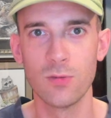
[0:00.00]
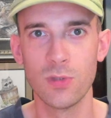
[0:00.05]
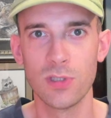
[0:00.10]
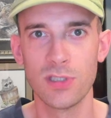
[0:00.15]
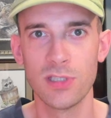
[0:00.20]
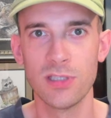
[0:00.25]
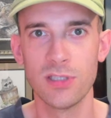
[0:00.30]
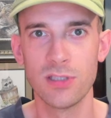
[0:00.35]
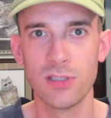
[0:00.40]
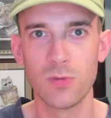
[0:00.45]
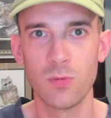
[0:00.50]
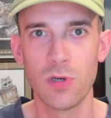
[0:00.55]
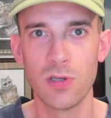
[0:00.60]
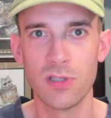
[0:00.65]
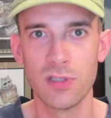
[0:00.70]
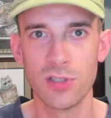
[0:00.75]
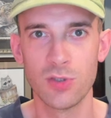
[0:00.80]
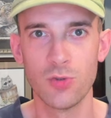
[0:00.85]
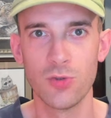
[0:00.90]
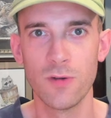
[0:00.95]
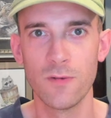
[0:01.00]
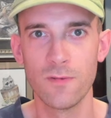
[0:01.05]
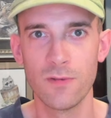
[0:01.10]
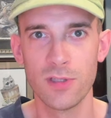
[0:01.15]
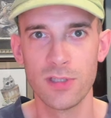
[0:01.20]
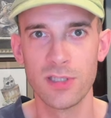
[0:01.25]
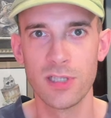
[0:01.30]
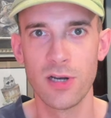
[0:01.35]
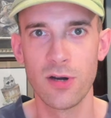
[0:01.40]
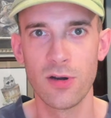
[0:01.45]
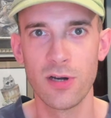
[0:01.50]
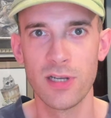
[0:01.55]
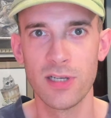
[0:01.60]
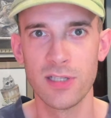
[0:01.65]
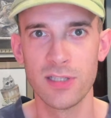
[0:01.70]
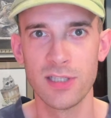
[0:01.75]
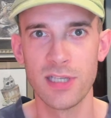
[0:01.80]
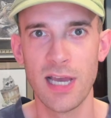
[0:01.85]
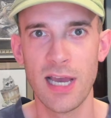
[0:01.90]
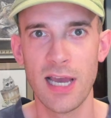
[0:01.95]
which is where this driftless area
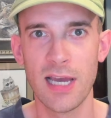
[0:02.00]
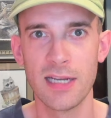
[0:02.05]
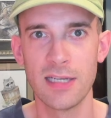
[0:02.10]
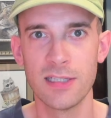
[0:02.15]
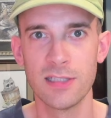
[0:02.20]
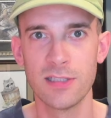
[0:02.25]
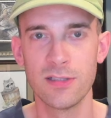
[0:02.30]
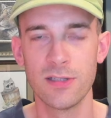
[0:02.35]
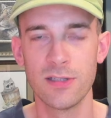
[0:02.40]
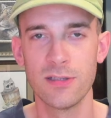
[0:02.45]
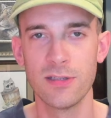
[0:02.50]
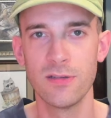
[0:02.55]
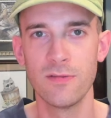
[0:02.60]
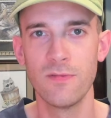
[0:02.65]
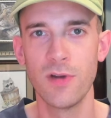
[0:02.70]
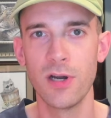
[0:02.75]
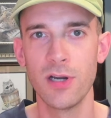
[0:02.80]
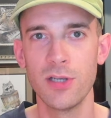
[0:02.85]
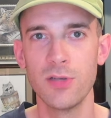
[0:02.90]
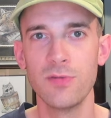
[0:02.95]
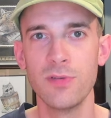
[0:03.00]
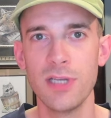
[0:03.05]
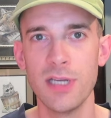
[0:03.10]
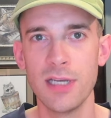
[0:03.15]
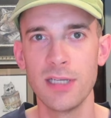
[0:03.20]
is at, is very unique